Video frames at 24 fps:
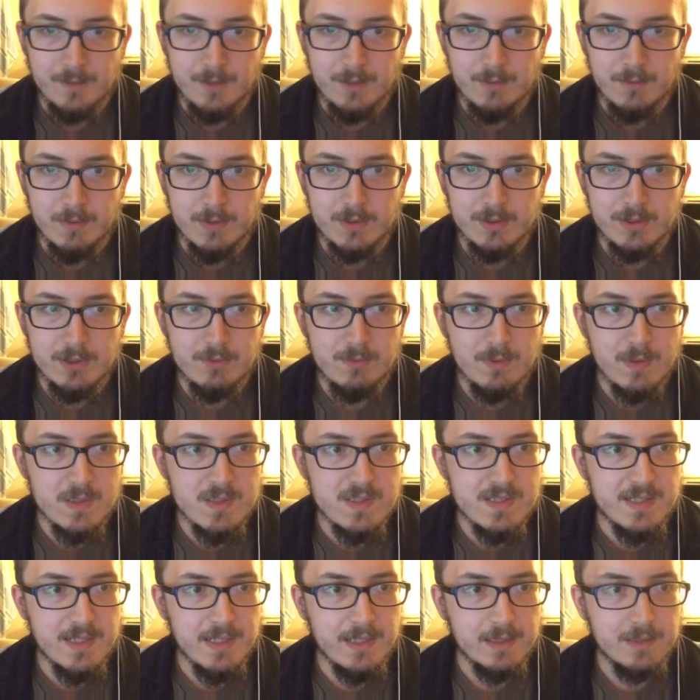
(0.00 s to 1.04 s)
I wonder
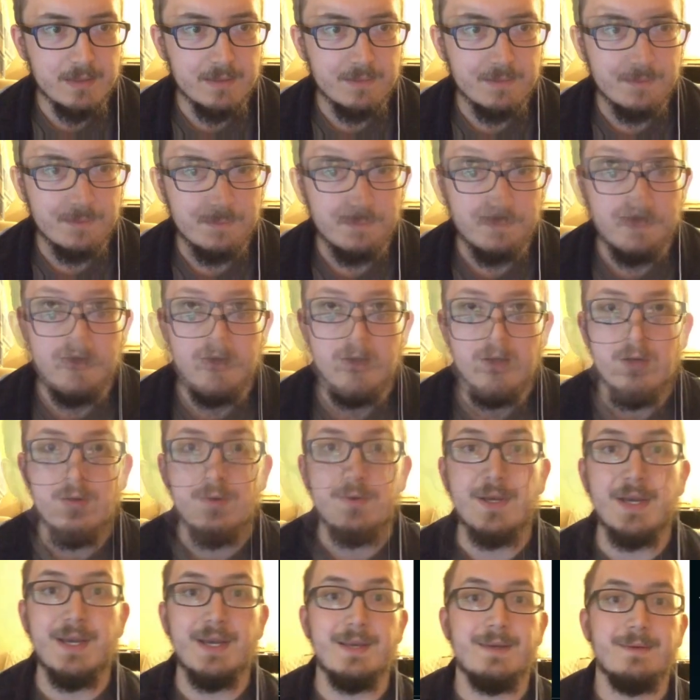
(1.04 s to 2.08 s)
what's that.
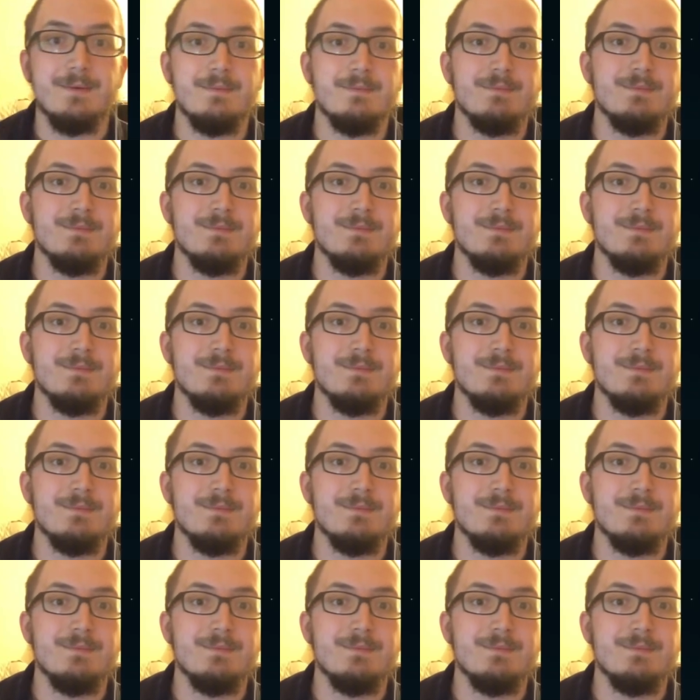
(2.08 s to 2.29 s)
Okay,